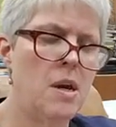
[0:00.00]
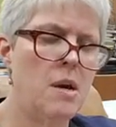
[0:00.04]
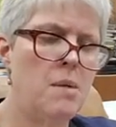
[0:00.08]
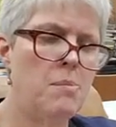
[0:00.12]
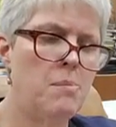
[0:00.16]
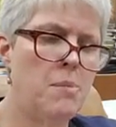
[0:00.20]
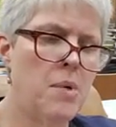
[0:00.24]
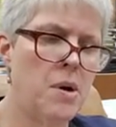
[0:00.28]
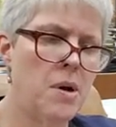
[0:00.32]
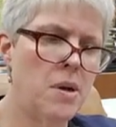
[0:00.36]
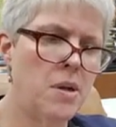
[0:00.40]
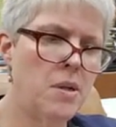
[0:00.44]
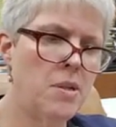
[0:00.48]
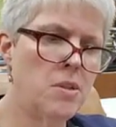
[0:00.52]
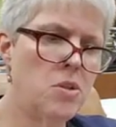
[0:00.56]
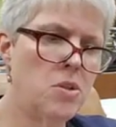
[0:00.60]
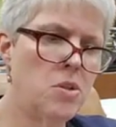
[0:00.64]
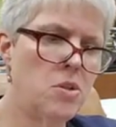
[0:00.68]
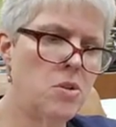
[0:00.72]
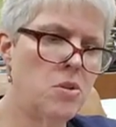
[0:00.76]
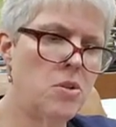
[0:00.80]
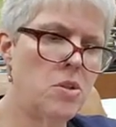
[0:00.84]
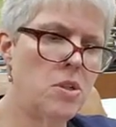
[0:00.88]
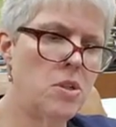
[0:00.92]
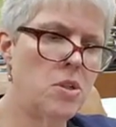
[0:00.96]
Marius
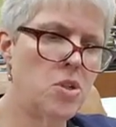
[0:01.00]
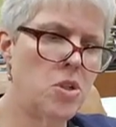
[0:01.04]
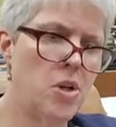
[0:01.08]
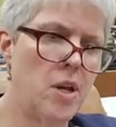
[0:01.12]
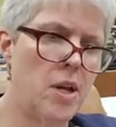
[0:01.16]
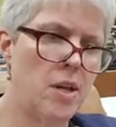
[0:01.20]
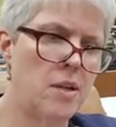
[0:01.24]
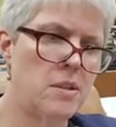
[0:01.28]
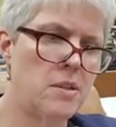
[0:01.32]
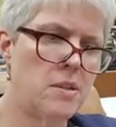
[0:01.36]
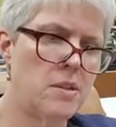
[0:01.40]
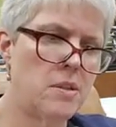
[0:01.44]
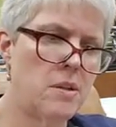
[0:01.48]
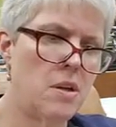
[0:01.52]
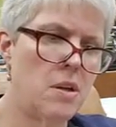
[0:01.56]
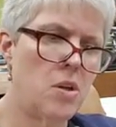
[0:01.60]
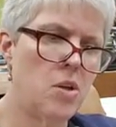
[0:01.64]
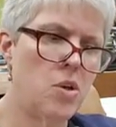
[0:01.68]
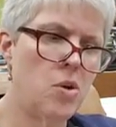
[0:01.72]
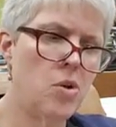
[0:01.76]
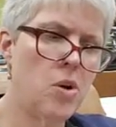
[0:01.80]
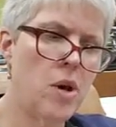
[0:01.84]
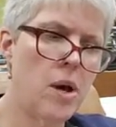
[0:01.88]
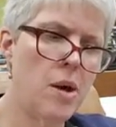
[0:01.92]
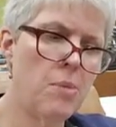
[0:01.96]
turned to Chase.
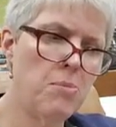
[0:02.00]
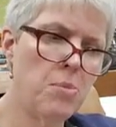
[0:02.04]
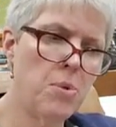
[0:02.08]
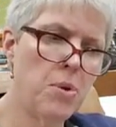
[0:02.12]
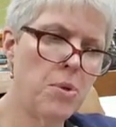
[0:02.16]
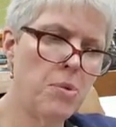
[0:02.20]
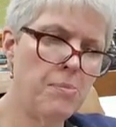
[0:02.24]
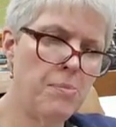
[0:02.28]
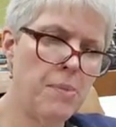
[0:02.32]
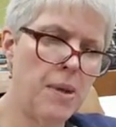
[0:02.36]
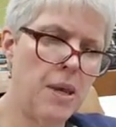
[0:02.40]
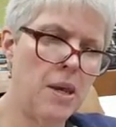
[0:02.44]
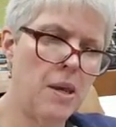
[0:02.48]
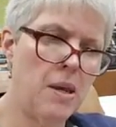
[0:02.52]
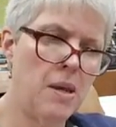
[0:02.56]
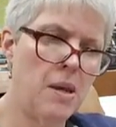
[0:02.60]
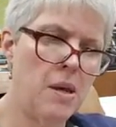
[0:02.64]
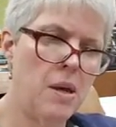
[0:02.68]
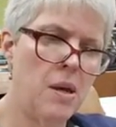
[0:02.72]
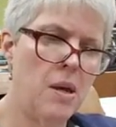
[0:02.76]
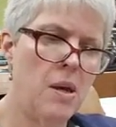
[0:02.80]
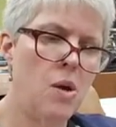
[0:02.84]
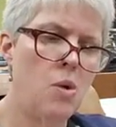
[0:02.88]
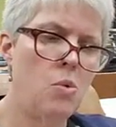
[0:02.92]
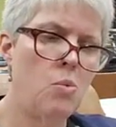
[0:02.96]
You come with me.
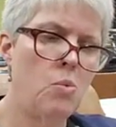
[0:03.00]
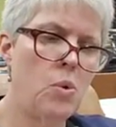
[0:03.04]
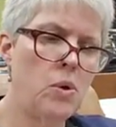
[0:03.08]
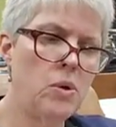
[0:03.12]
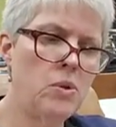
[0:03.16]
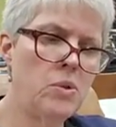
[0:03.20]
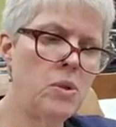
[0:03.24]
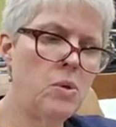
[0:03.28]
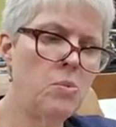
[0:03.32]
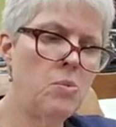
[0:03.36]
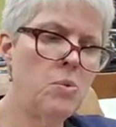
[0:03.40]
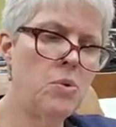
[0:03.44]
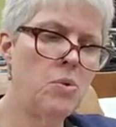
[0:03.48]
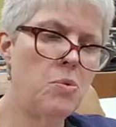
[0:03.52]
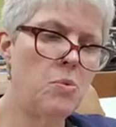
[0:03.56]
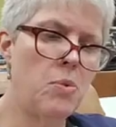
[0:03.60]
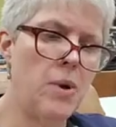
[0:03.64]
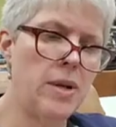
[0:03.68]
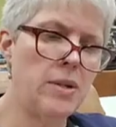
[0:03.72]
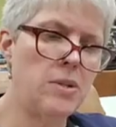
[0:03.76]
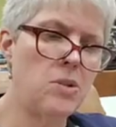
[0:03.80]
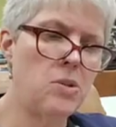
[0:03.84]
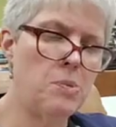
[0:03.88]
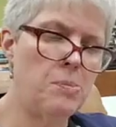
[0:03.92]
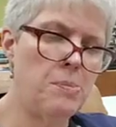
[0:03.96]
We'll deal with
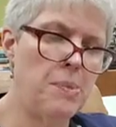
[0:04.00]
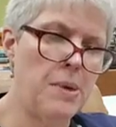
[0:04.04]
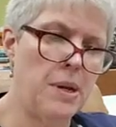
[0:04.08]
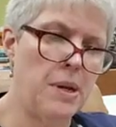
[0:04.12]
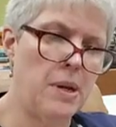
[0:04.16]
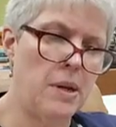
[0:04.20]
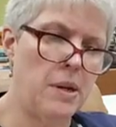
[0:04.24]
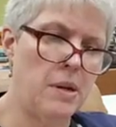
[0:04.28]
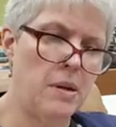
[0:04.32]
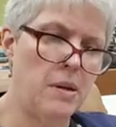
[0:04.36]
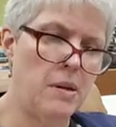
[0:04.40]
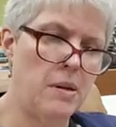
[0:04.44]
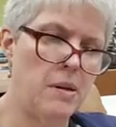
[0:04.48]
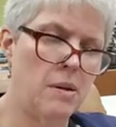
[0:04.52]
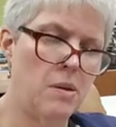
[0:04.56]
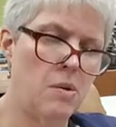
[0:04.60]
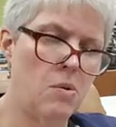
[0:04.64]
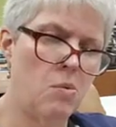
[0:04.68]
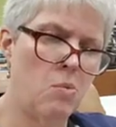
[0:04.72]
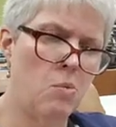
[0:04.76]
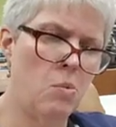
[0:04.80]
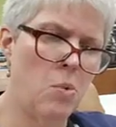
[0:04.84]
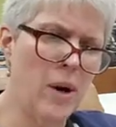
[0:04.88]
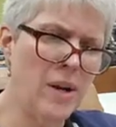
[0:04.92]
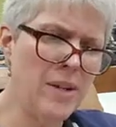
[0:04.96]
Riser Benen.
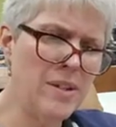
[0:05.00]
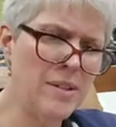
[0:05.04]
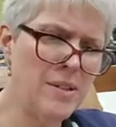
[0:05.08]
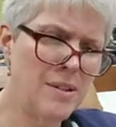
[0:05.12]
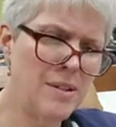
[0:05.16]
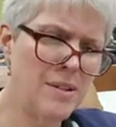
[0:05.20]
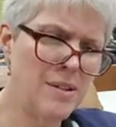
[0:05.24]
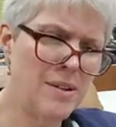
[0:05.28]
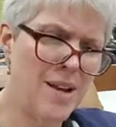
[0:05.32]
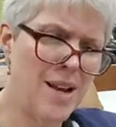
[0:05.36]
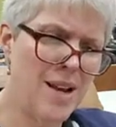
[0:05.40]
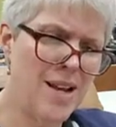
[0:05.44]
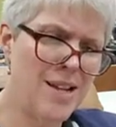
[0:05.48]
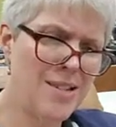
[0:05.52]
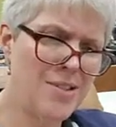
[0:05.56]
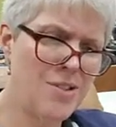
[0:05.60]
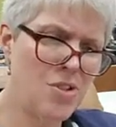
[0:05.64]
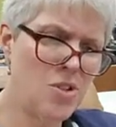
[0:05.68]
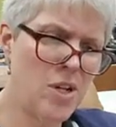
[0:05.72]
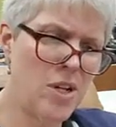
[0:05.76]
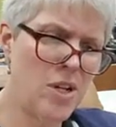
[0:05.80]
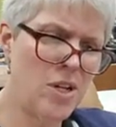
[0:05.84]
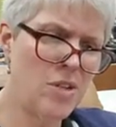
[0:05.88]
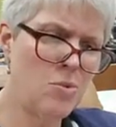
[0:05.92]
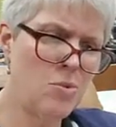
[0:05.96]
What? Asked
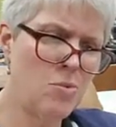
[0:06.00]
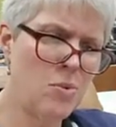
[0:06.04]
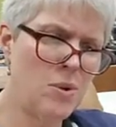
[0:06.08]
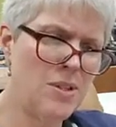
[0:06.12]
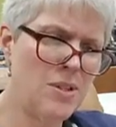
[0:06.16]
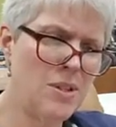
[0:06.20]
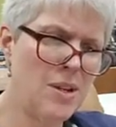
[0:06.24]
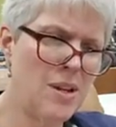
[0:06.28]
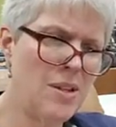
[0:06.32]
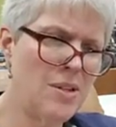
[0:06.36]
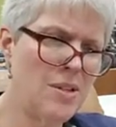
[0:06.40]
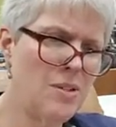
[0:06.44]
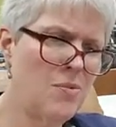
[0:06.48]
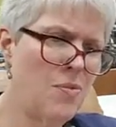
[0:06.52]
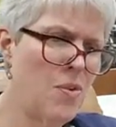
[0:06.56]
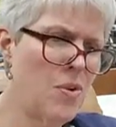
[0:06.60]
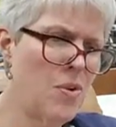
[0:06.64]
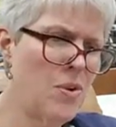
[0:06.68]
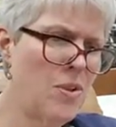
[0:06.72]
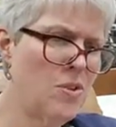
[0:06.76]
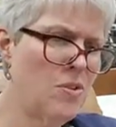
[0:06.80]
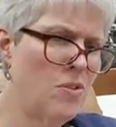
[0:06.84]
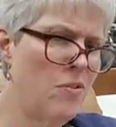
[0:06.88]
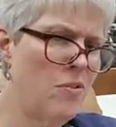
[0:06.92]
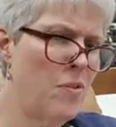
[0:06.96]
Chase, raising his
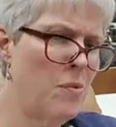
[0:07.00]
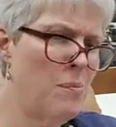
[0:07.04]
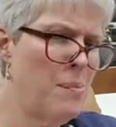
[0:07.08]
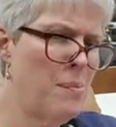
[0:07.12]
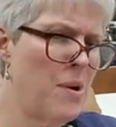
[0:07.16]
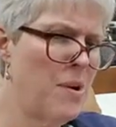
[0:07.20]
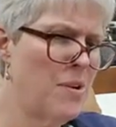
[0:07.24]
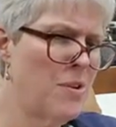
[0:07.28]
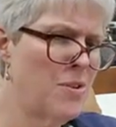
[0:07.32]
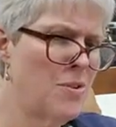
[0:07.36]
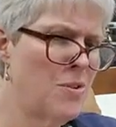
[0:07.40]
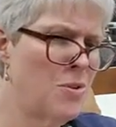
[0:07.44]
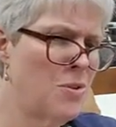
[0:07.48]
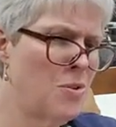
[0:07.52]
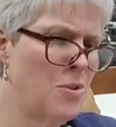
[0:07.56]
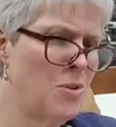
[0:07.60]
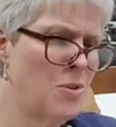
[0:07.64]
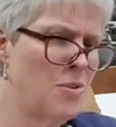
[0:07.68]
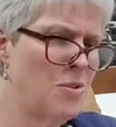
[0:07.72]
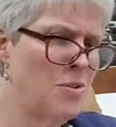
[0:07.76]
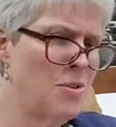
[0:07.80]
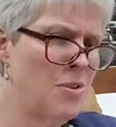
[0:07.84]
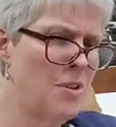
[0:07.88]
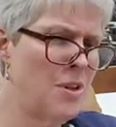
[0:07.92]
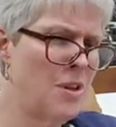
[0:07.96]
voice over Parker's
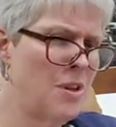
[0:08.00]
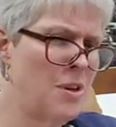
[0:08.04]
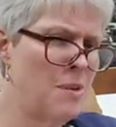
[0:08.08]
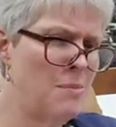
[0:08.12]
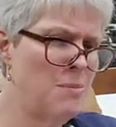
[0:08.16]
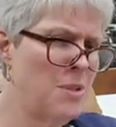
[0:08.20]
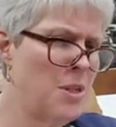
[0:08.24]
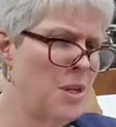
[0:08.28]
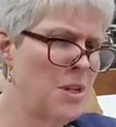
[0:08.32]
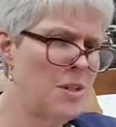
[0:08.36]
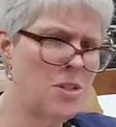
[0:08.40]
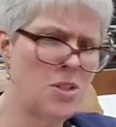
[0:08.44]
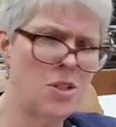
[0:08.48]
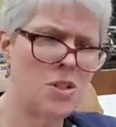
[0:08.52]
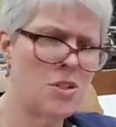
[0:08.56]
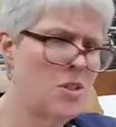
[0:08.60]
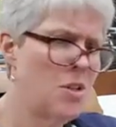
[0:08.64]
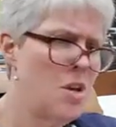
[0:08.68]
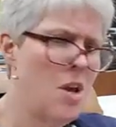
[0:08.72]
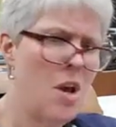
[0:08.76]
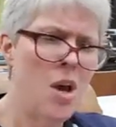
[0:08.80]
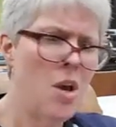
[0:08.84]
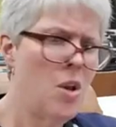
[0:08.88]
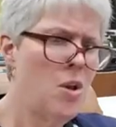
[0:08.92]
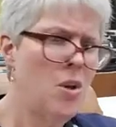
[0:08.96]
noisy objections.
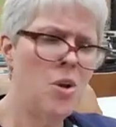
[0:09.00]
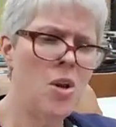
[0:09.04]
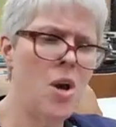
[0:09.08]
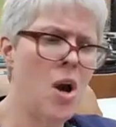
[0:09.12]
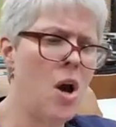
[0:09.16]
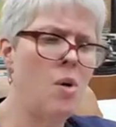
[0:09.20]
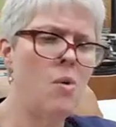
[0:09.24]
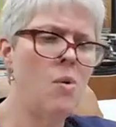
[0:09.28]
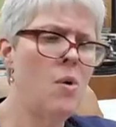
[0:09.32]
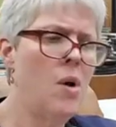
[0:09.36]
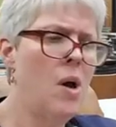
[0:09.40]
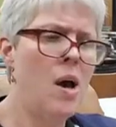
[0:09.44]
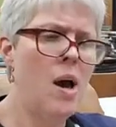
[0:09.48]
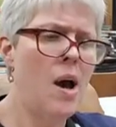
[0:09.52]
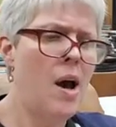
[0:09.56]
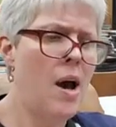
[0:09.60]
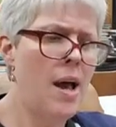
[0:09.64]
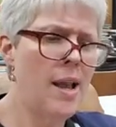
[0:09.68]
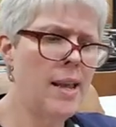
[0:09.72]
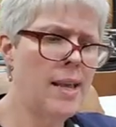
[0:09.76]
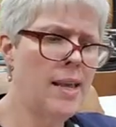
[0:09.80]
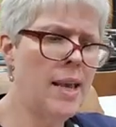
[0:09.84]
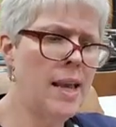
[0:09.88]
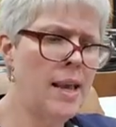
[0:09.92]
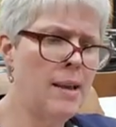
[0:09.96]
No,
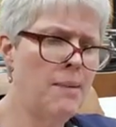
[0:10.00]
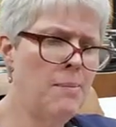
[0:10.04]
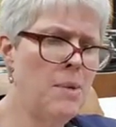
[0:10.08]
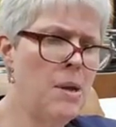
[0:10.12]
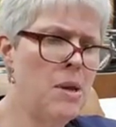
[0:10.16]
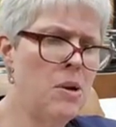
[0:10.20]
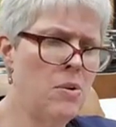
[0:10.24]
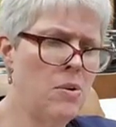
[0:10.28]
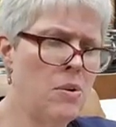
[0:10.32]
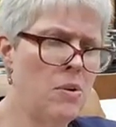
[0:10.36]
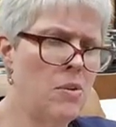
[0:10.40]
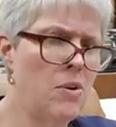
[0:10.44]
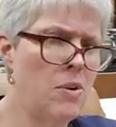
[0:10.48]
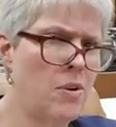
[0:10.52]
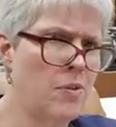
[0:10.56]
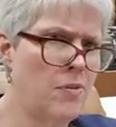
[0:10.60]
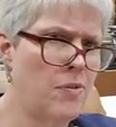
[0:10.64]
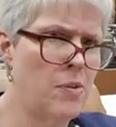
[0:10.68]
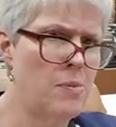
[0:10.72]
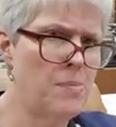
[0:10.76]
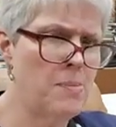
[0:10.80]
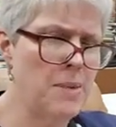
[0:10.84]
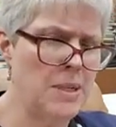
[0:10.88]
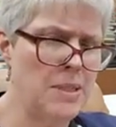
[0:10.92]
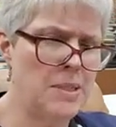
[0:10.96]
I came here to look
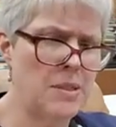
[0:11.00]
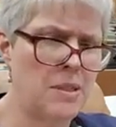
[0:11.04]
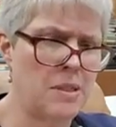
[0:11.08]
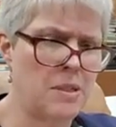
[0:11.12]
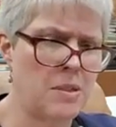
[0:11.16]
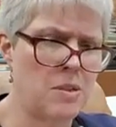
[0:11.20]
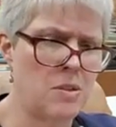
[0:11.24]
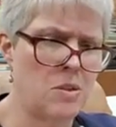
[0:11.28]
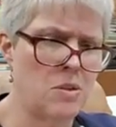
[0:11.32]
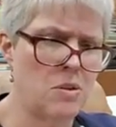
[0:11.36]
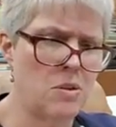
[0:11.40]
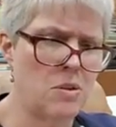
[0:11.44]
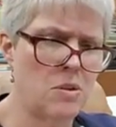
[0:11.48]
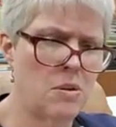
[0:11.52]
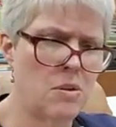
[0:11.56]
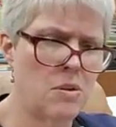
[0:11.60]
for my sister.